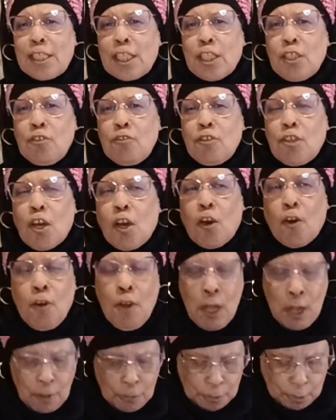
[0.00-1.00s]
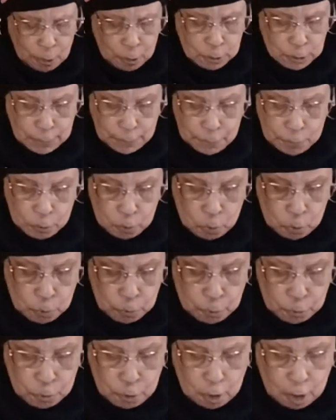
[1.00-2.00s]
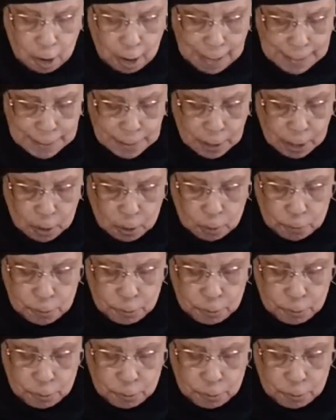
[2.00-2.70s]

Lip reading: And you know, those of you who do garden know